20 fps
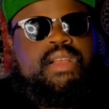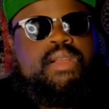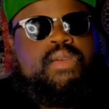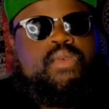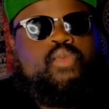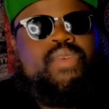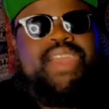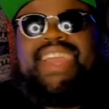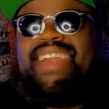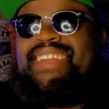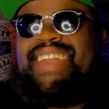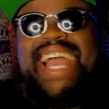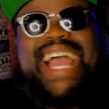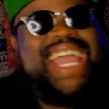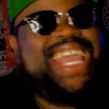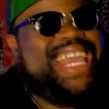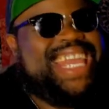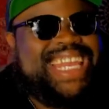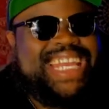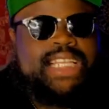We are not
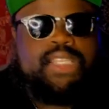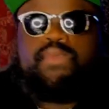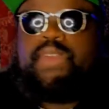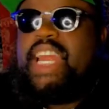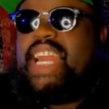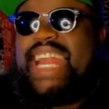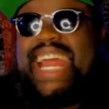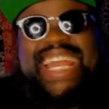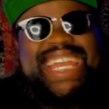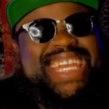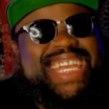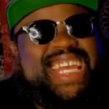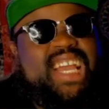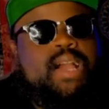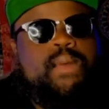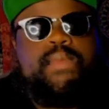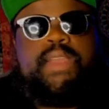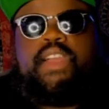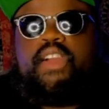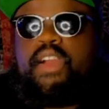idiots. We are not
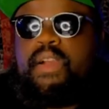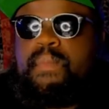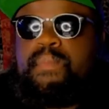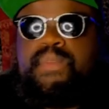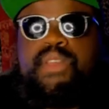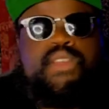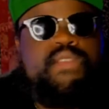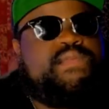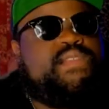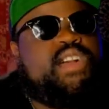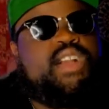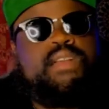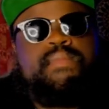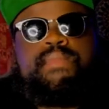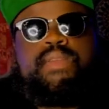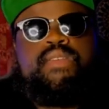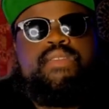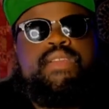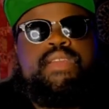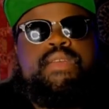dumb. We are a beautiful
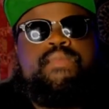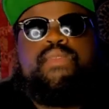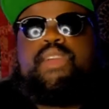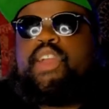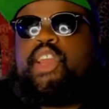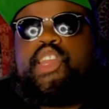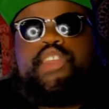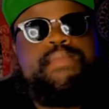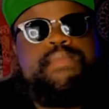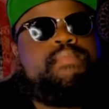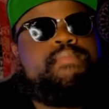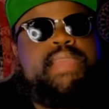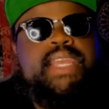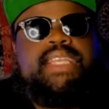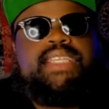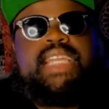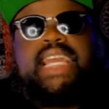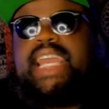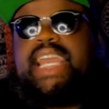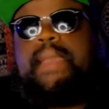community. We are human
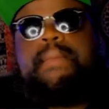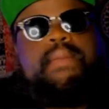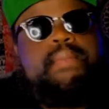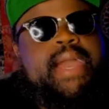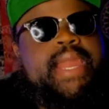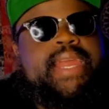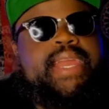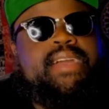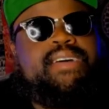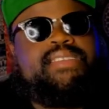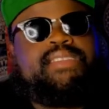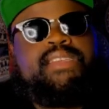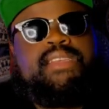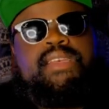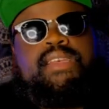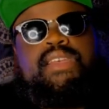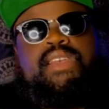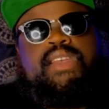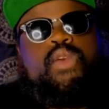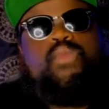beings like everybody else.
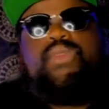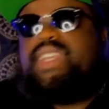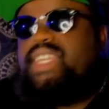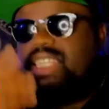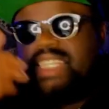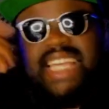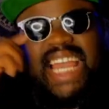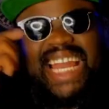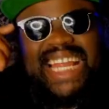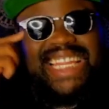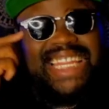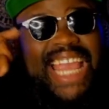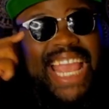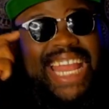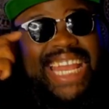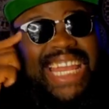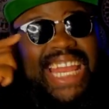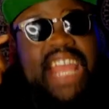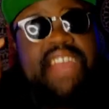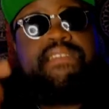We just got to
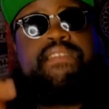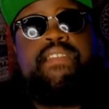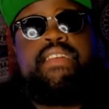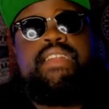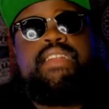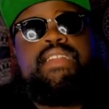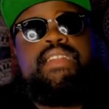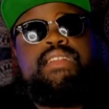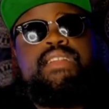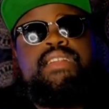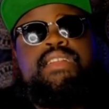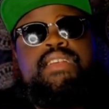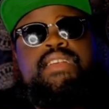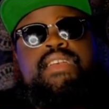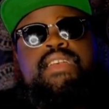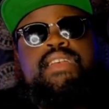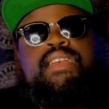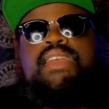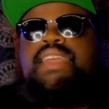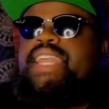think different.
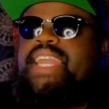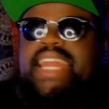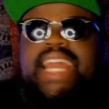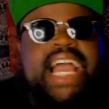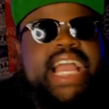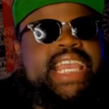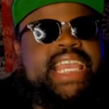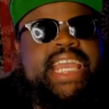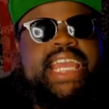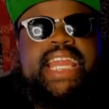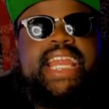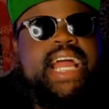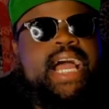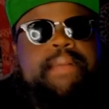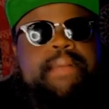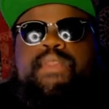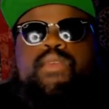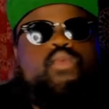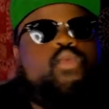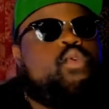And I get it.
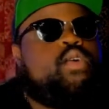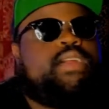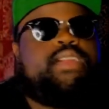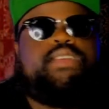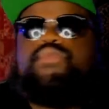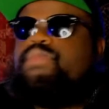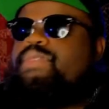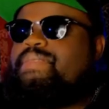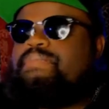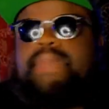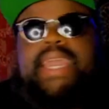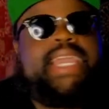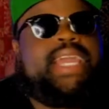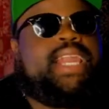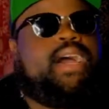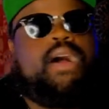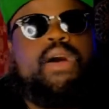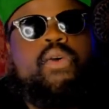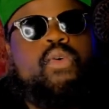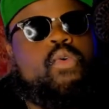I'm the one who was making
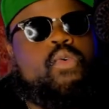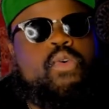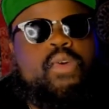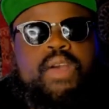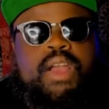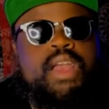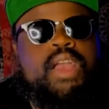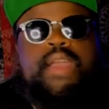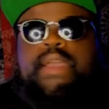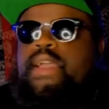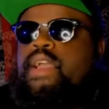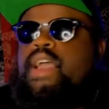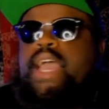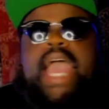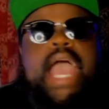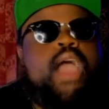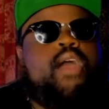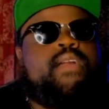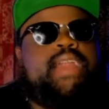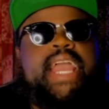a whole
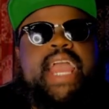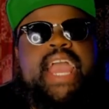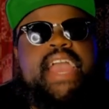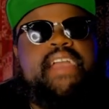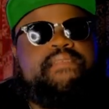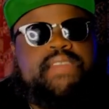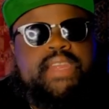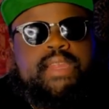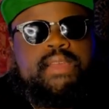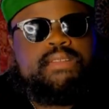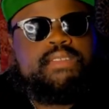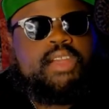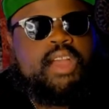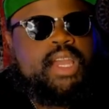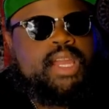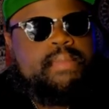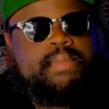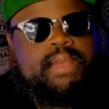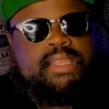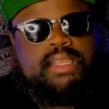hour and a half video
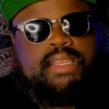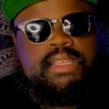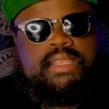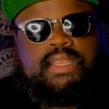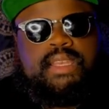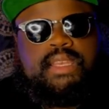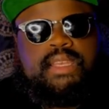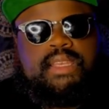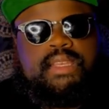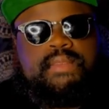talking about this shit.